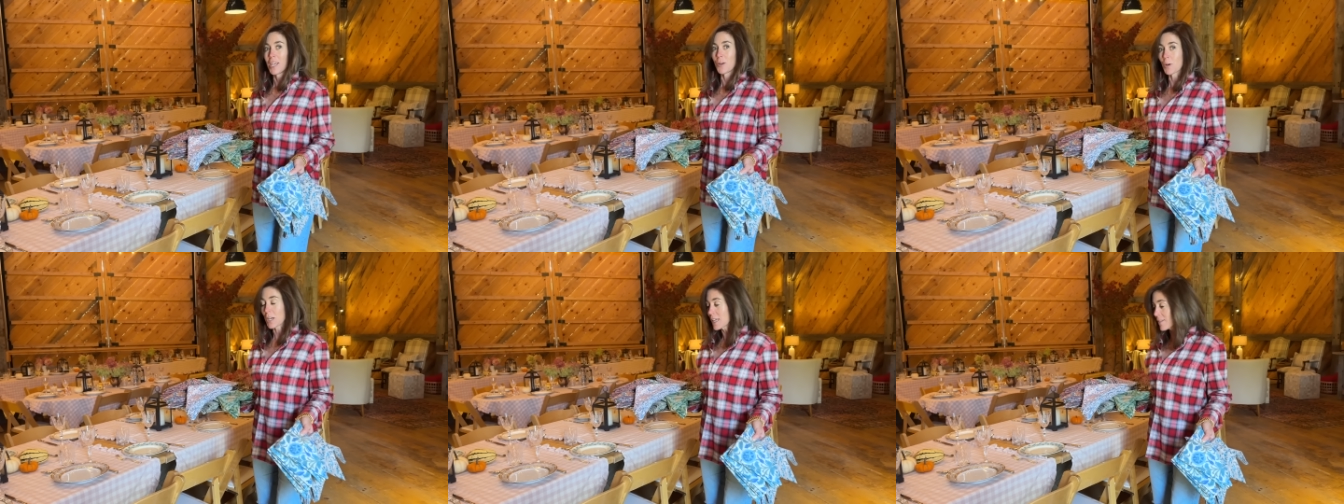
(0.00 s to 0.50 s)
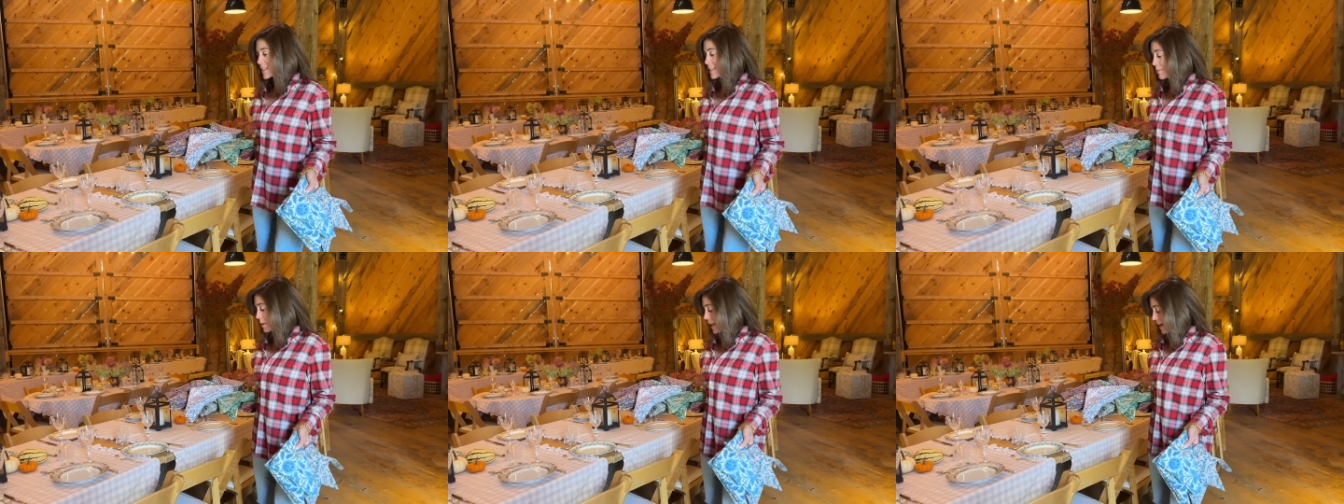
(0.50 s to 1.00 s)
you wanna give it
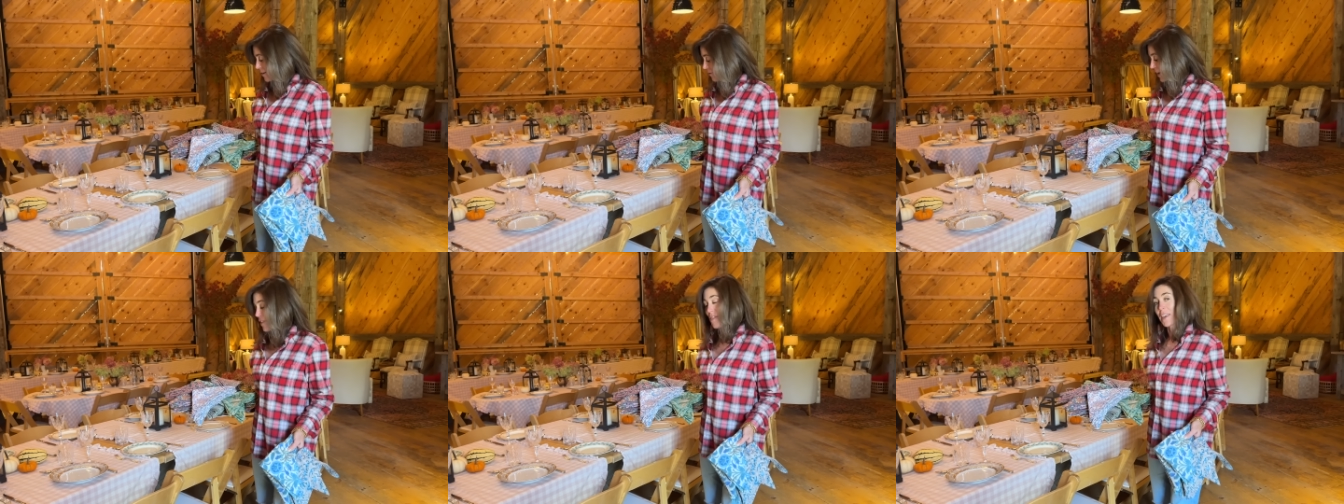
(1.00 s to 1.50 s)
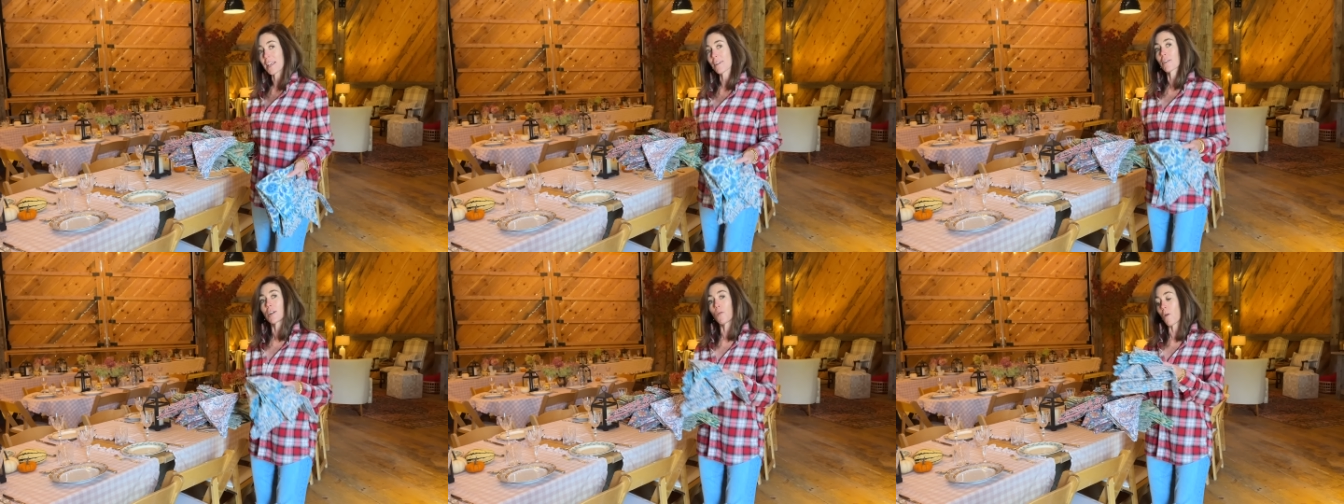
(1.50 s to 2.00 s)
some life, I think you're
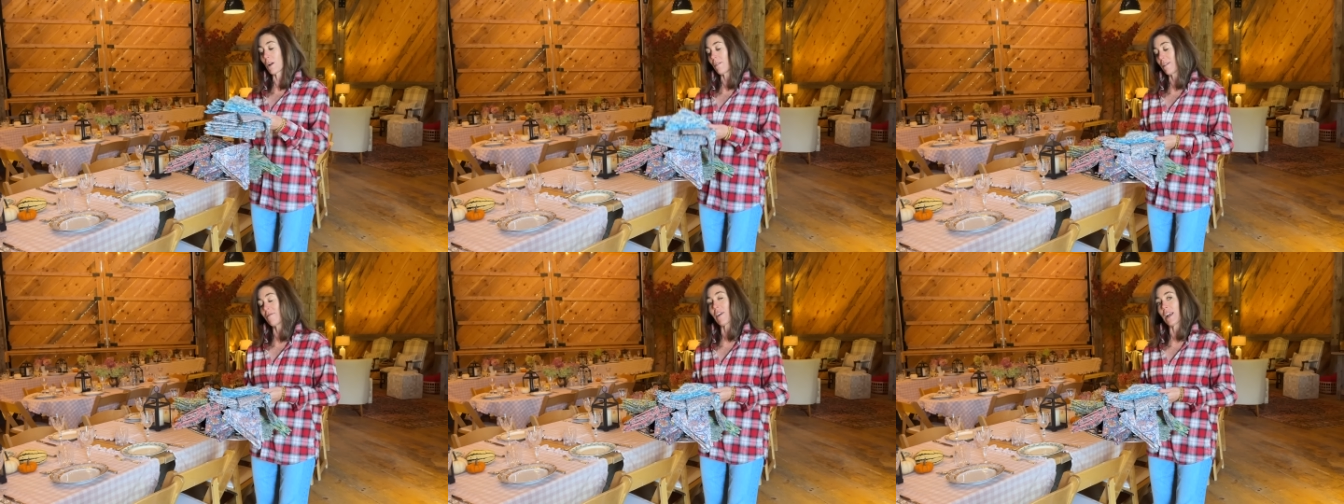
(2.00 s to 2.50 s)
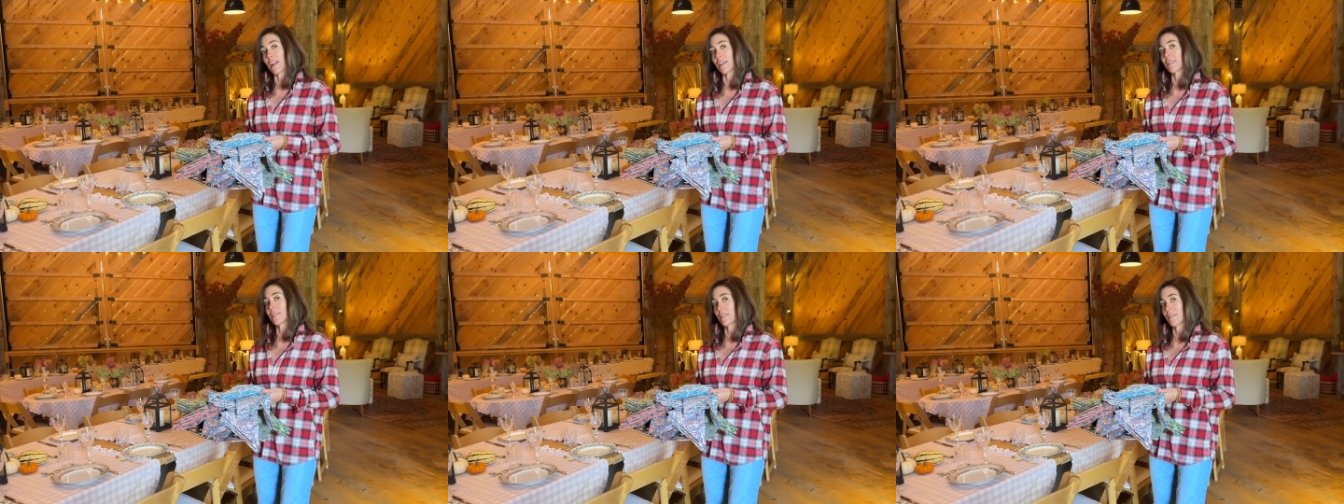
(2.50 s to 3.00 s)
gonna to wanna to invite
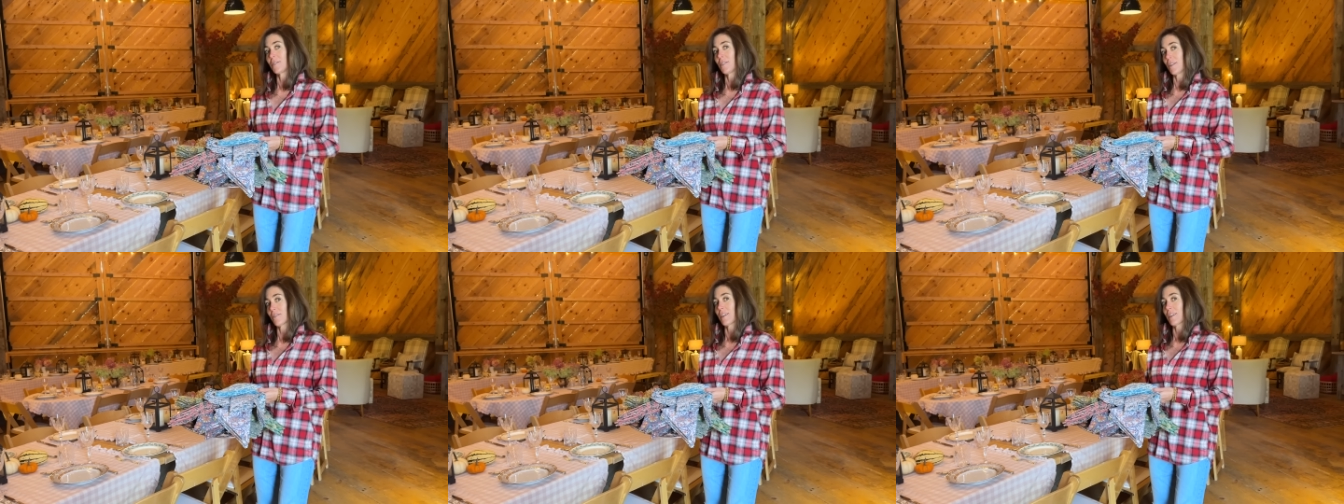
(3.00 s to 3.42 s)
us to your